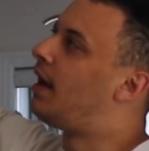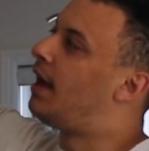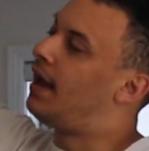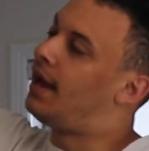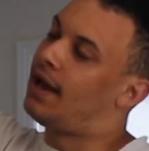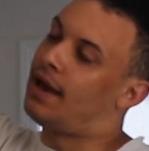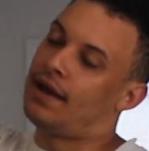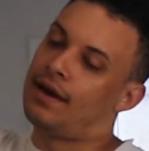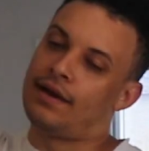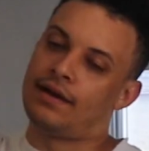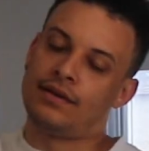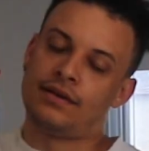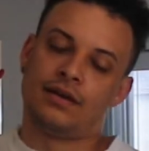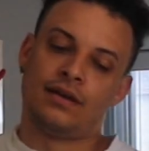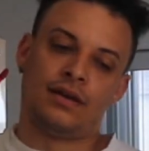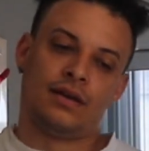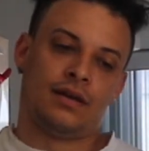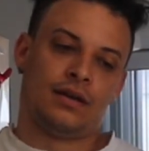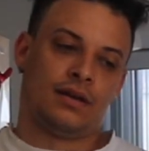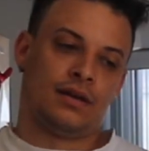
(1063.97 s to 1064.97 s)
and
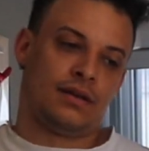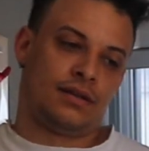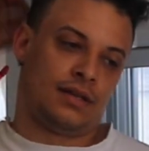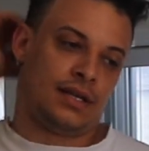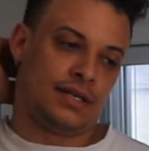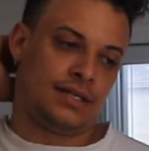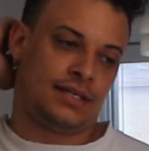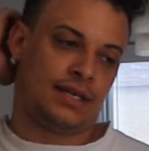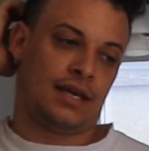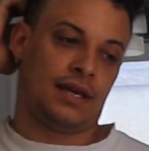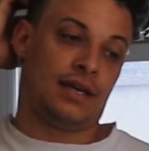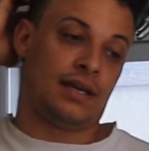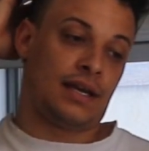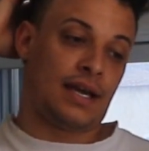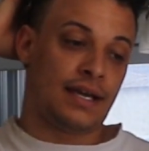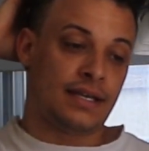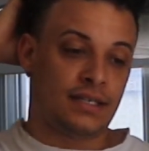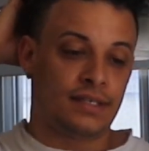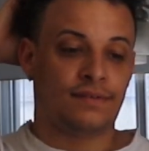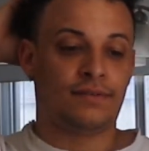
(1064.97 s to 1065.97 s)
they say, in
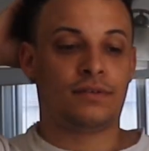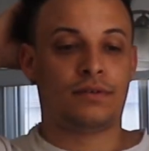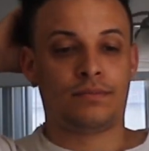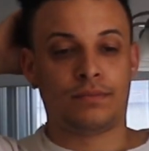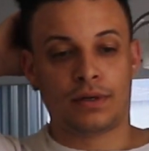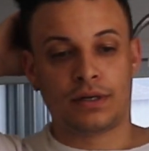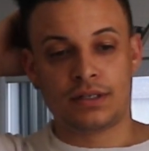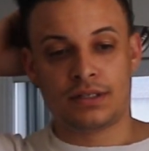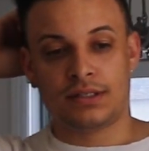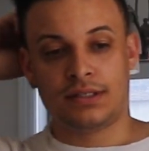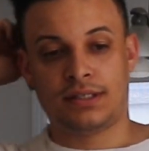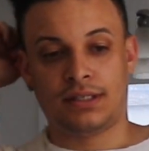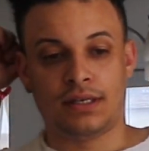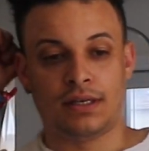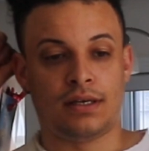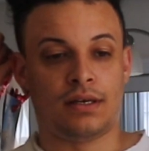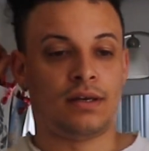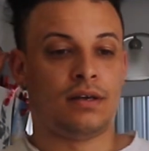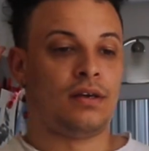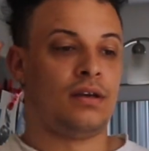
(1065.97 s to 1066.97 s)
case of an
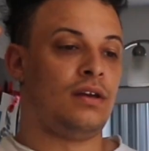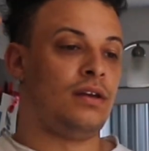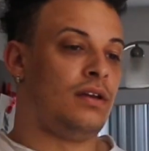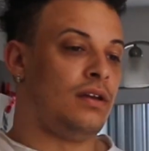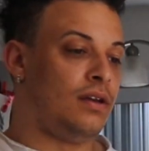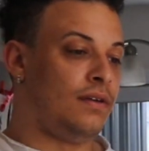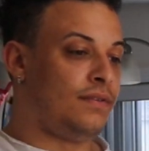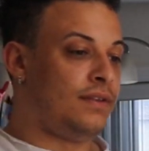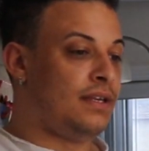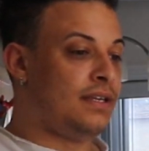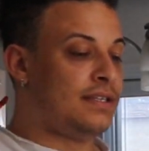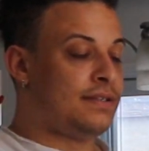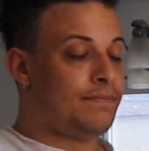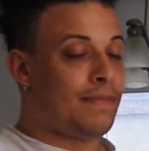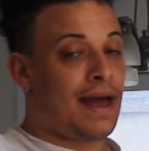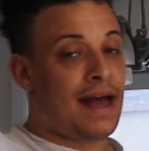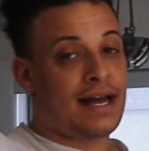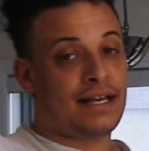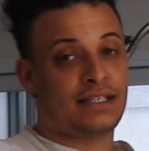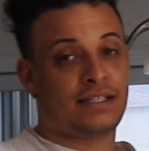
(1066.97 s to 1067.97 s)
emergency, if these
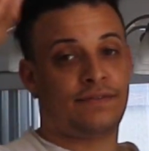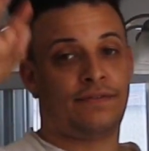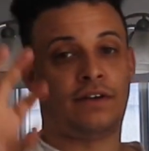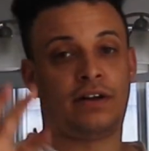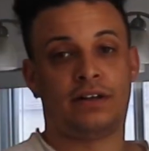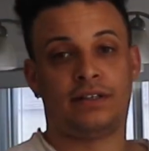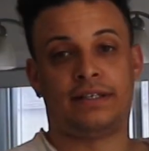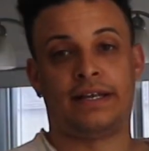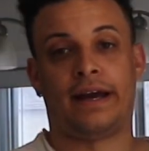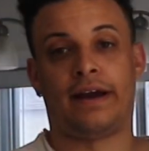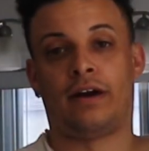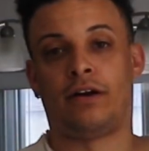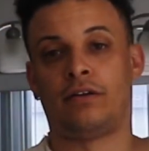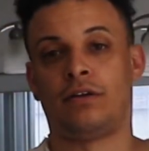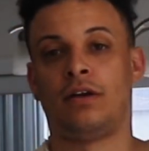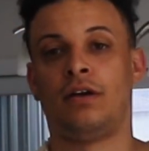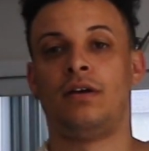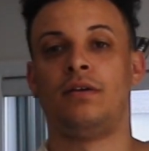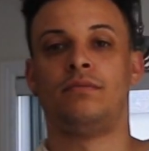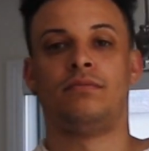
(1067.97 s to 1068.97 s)
masks fall down,
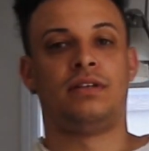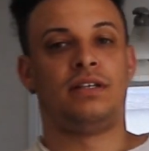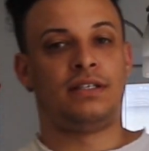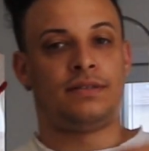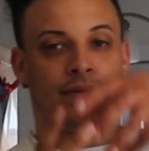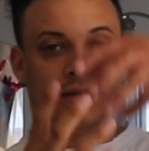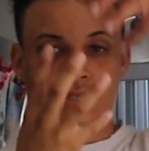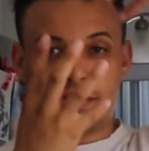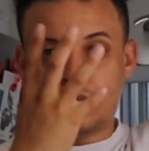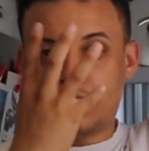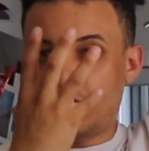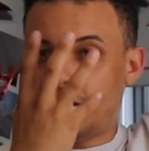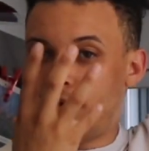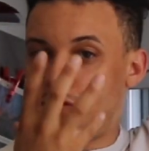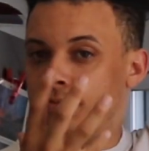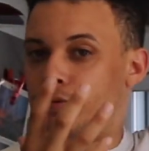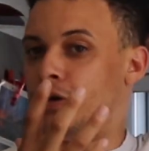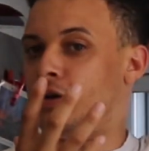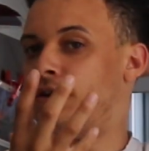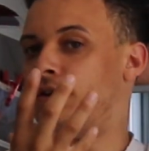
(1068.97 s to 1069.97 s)
please make sure that
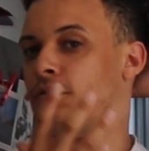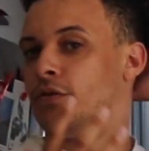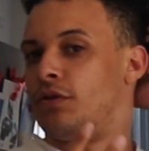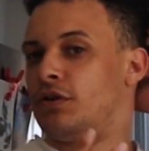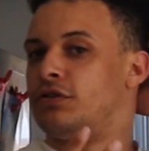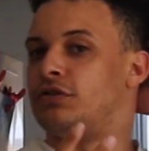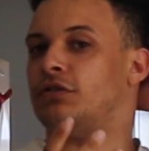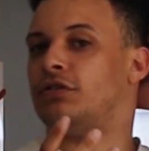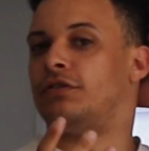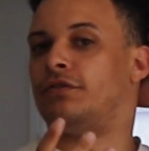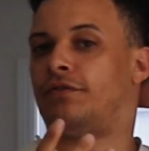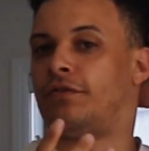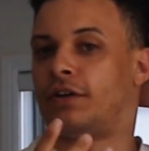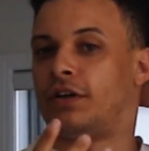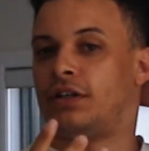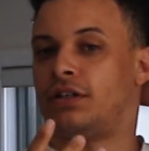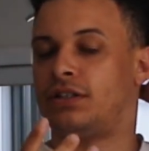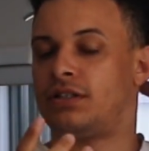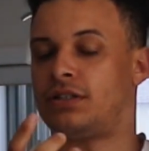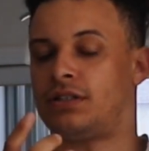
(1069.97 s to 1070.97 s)
you put yours on
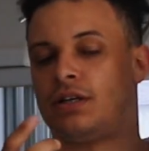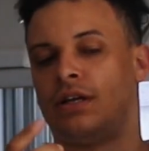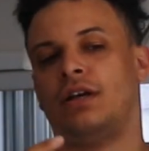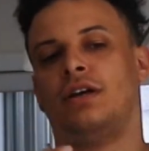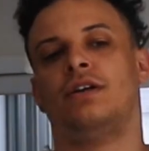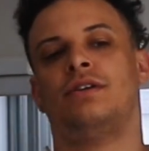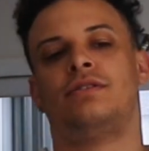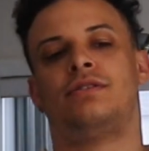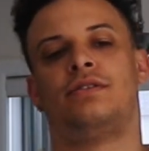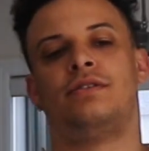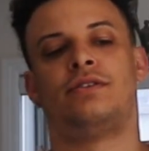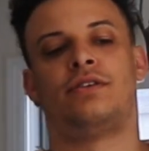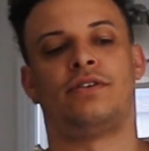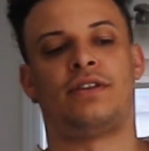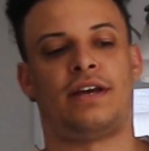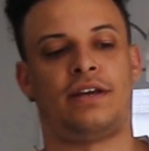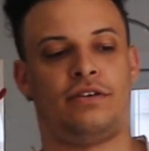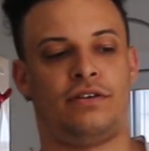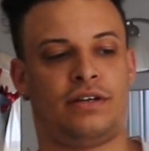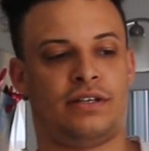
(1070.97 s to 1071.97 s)
first so
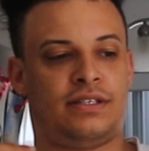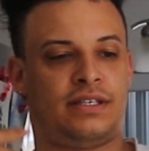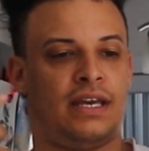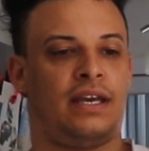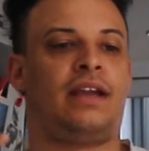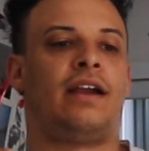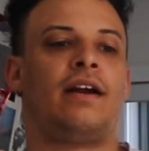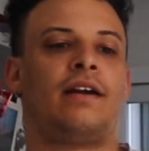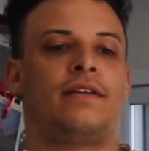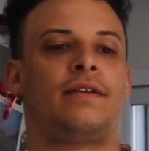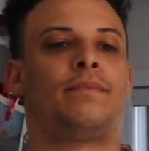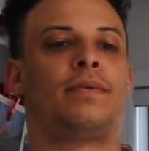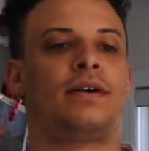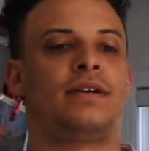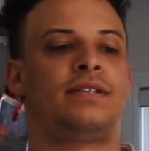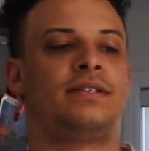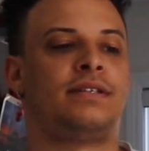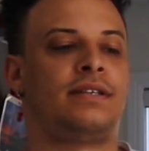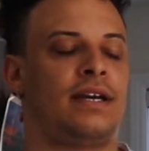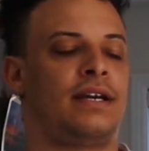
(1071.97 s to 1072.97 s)
that you can take care of the
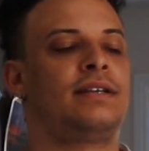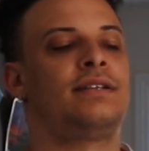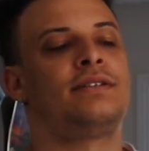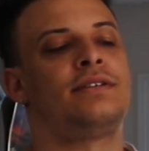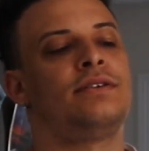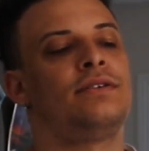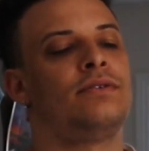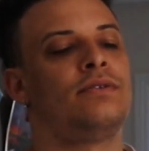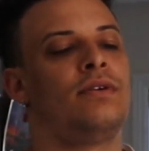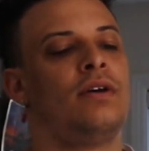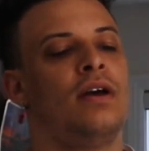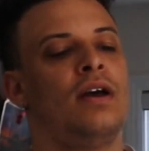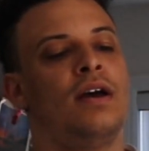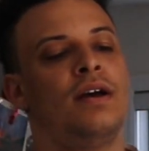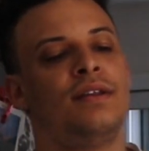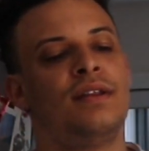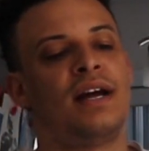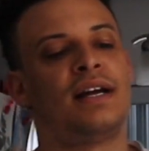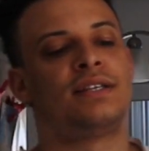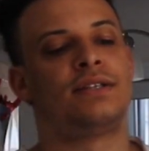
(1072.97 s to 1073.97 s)
person next to you.
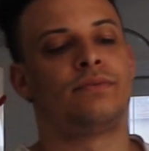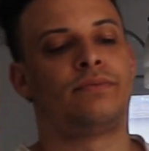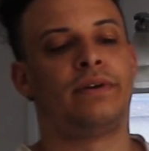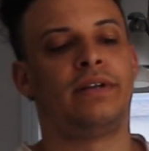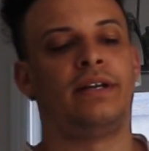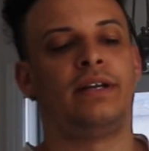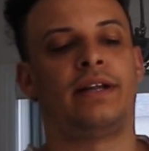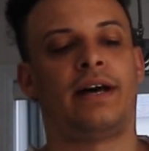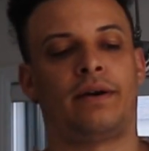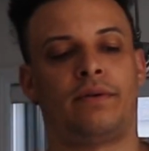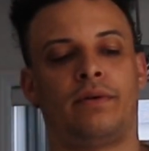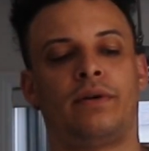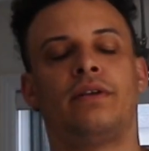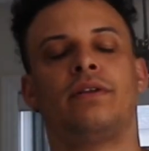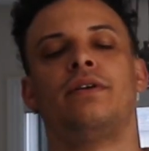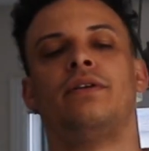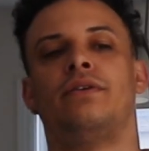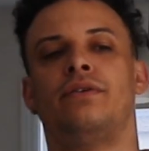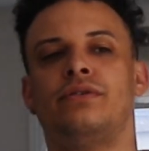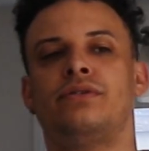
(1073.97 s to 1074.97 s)
That's really like one of
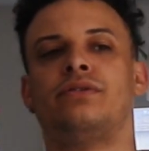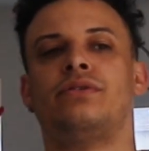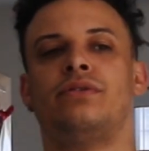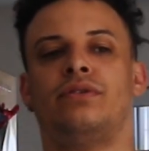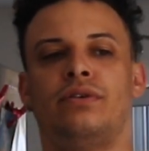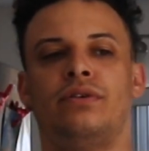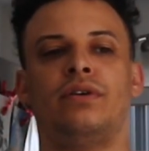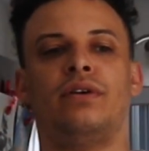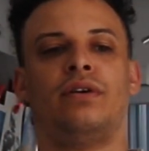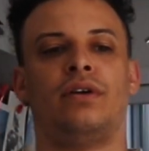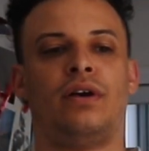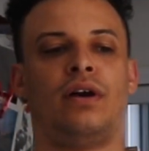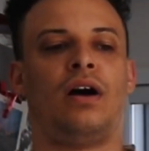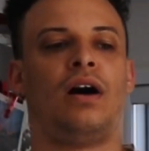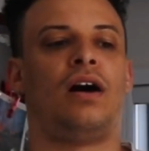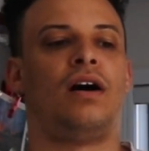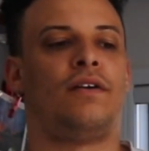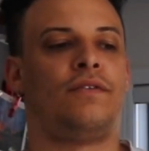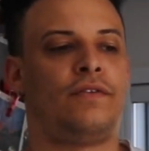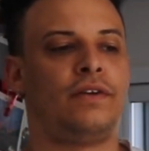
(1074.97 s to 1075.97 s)
those
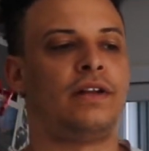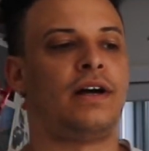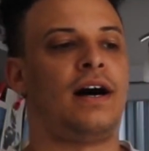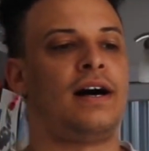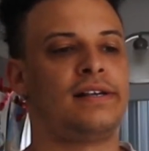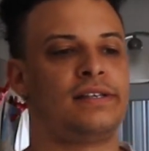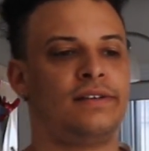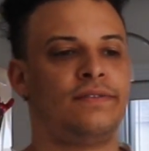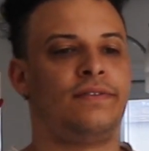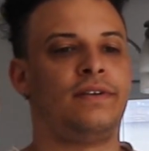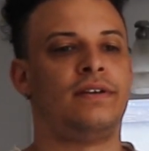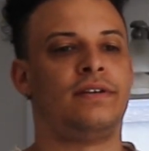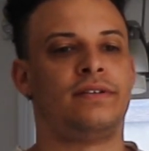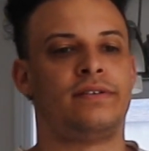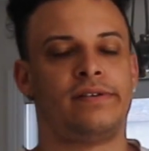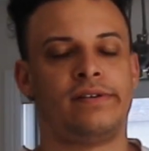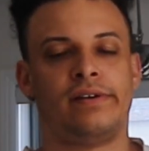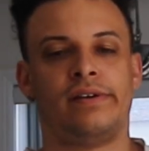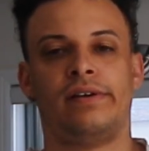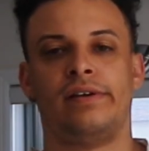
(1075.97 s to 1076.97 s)

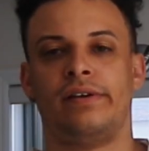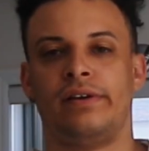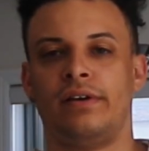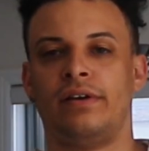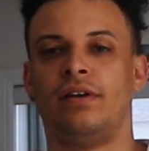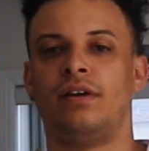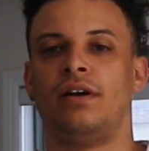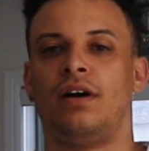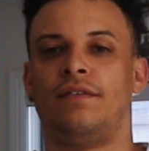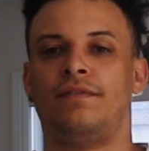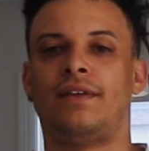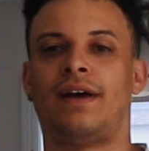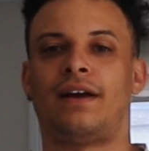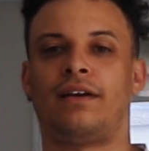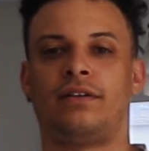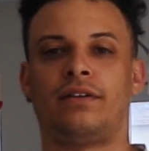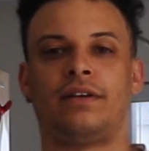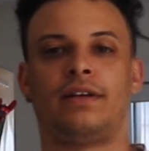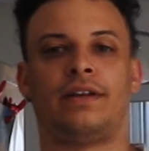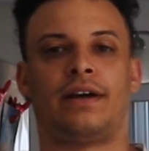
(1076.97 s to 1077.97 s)
philosophies of not
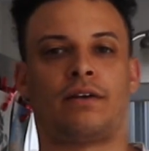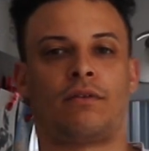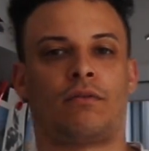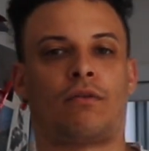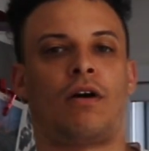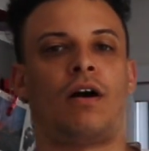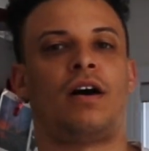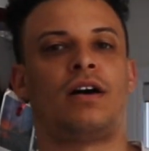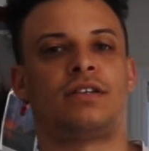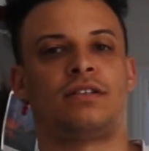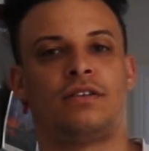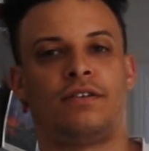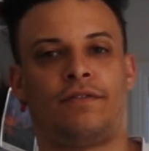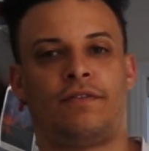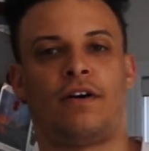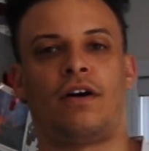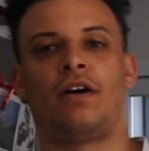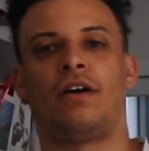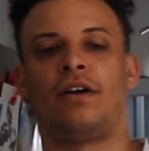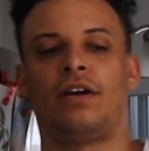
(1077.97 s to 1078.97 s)
only like
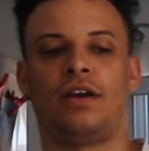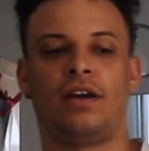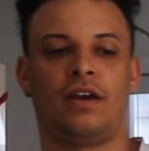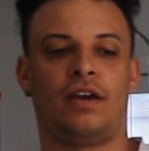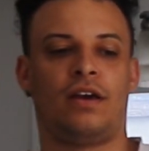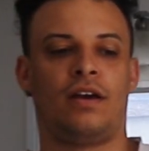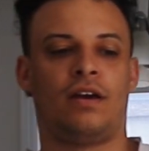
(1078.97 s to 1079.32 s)
Rastafari,